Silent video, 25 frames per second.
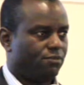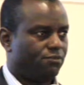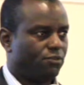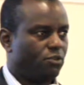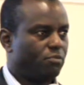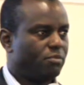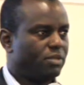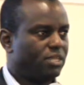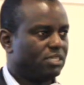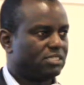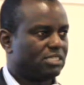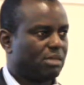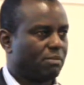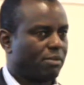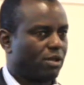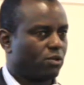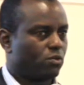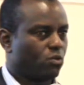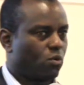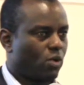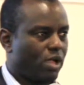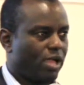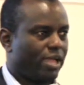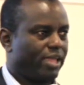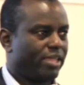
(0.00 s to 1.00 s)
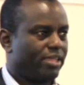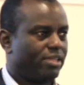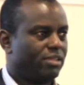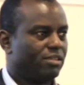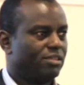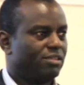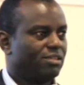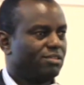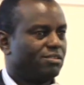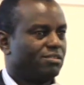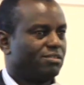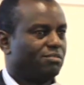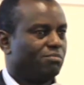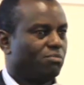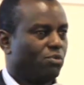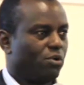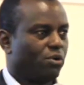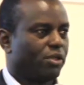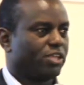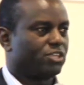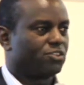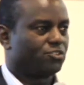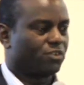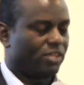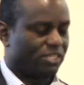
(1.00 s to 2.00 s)
a few minutes about why
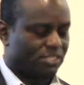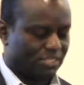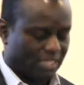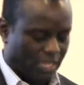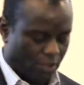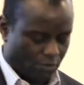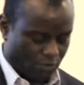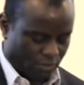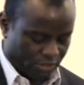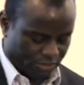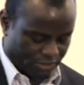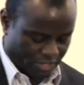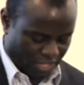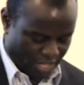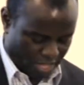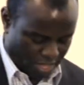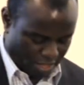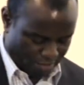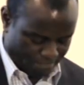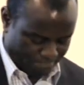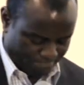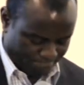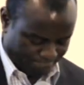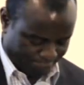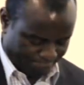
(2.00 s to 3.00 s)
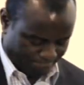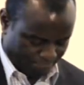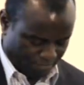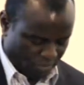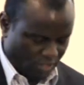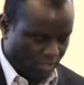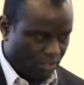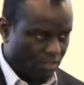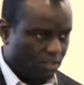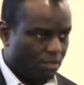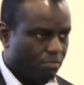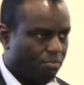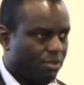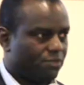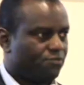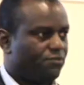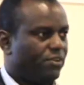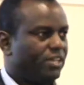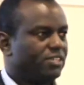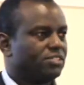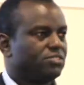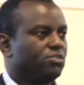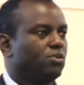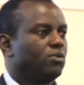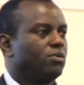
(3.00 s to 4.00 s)
mortgage rates are what they are. But
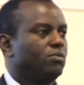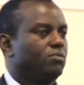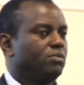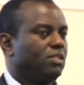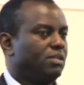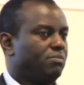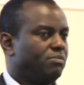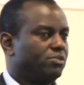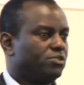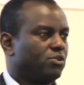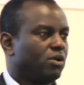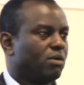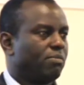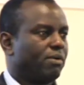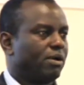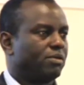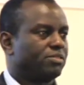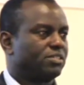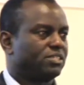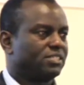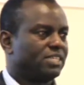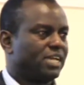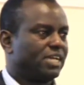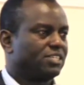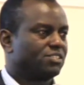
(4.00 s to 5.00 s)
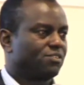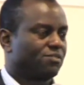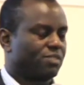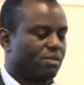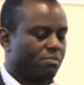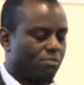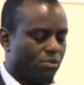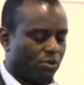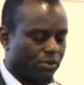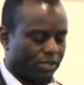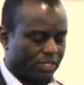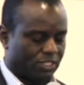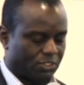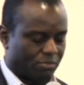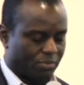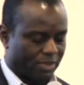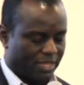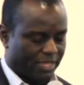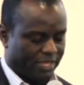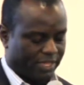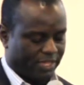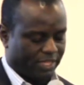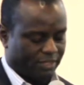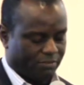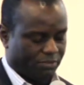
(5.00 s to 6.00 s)
first, let me talk about the size of the mortgage
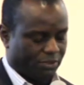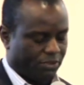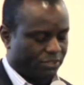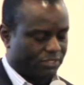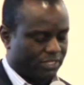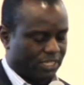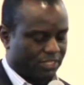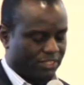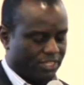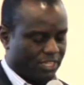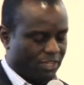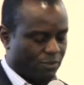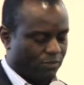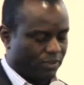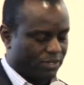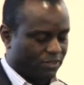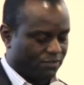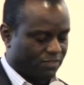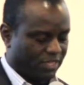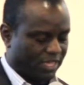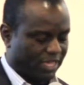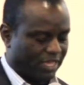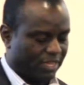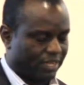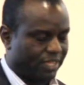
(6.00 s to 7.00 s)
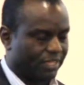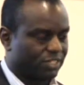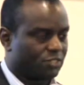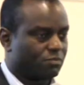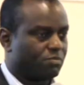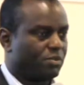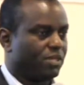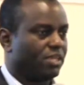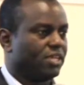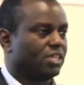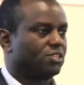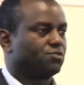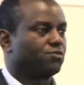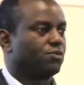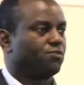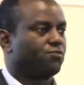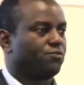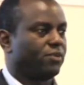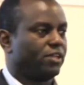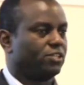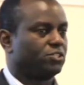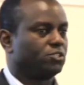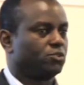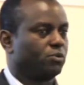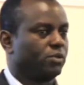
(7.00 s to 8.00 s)
market, because I think one of the earlier speakers
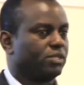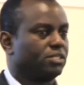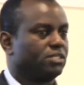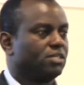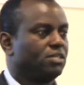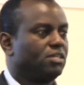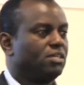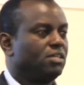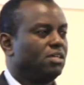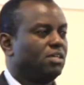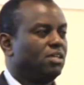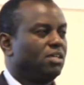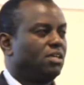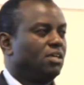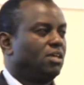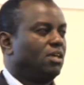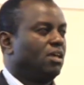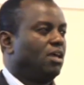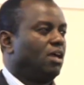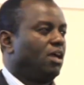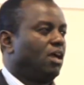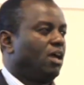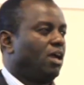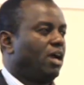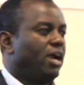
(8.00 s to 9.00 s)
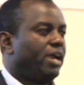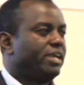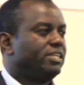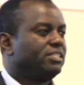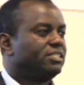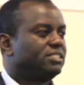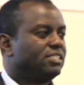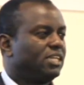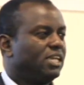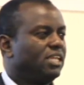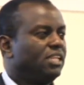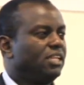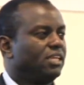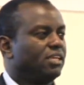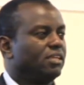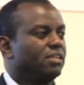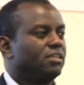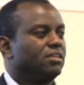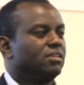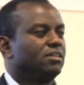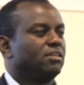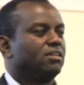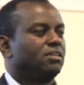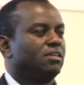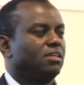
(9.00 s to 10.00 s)
referred to it. Ideally,
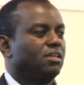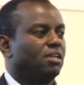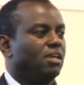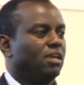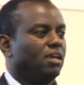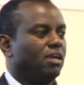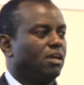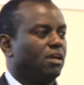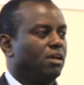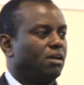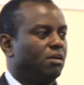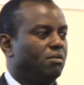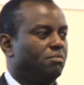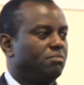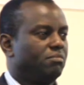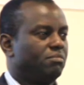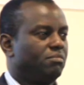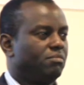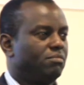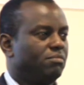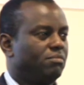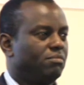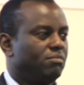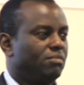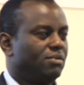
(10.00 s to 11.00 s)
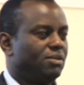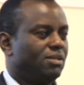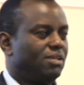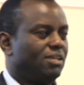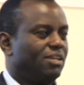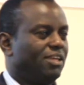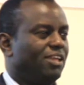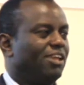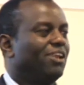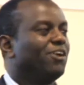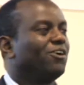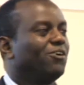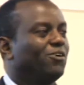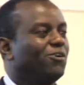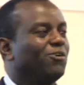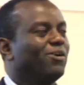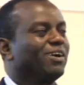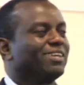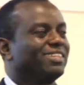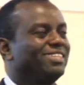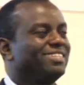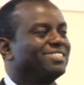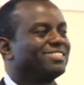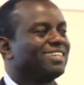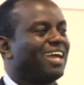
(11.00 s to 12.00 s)
or
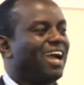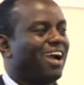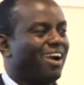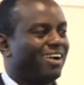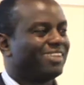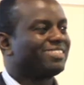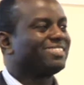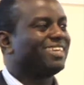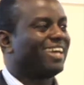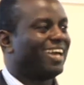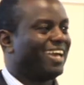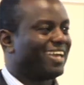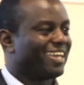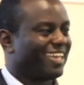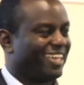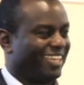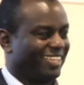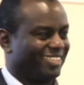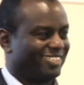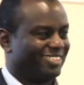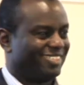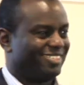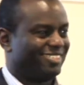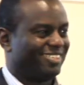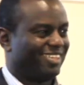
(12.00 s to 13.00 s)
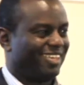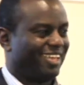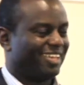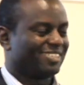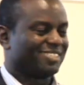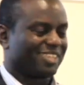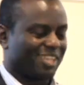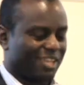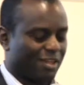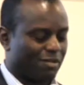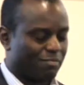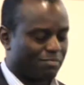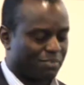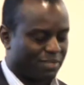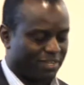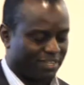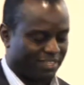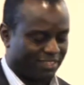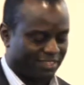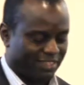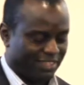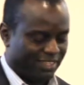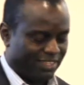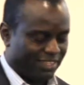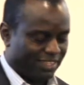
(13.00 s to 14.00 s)
at least our target as a
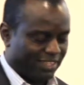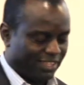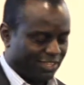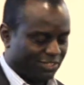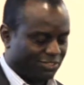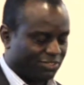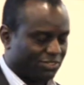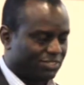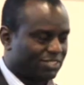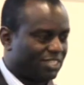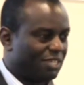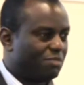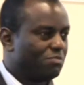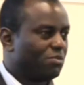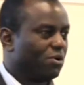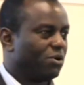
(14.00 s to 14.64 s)
company, is to see